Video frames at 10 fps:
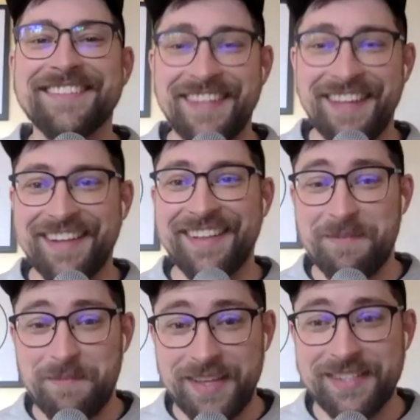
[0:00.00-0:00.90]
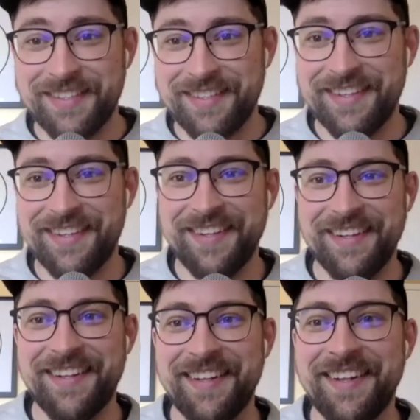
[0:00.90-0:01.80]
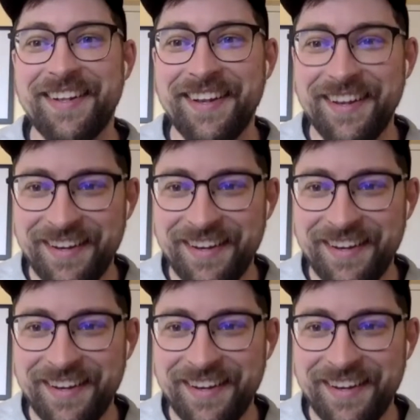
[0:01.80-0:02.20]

exactly. I did nothing basically. in 23 states